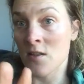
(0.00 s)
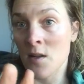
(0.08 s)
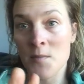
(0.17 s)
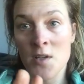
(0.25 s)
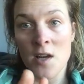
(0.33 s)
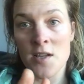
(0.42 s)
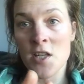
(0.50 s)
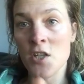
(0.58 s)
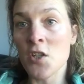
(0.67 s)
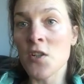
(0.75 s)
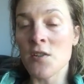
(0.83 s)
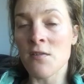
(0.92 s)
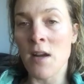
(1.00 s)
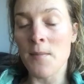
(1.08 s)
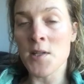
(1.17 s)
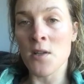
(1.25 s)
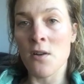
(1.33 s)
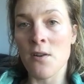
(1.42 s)
Some dietitians are
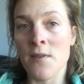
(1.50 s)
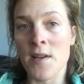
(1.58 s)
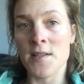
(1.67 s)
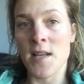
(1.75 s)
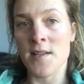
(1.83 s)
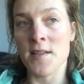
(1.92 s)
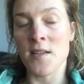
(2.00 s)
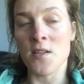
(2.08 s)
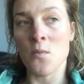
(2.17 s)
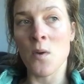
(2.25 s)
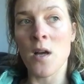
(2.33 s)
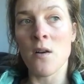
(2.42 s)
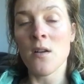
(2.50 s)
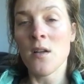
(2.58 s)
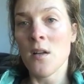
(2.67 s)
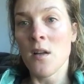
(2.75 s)
absolutely fantastic as well.